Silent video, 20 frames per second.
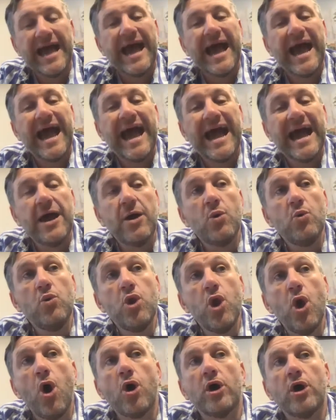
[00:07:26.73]
How
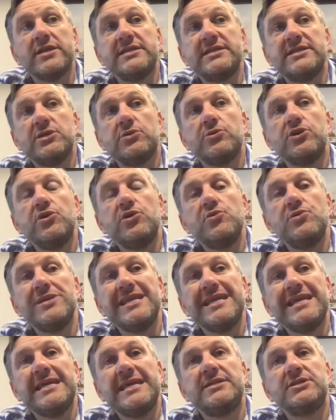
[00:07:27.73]
long until you
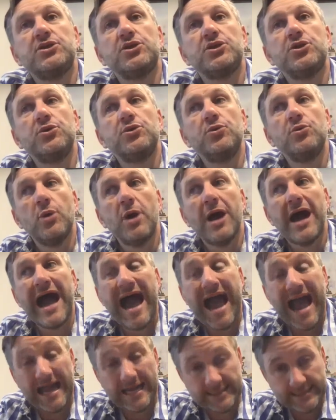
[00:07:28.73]
need to
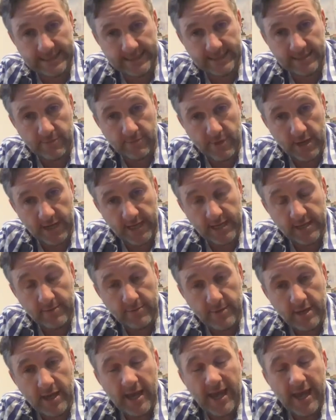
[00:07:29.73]
access the money?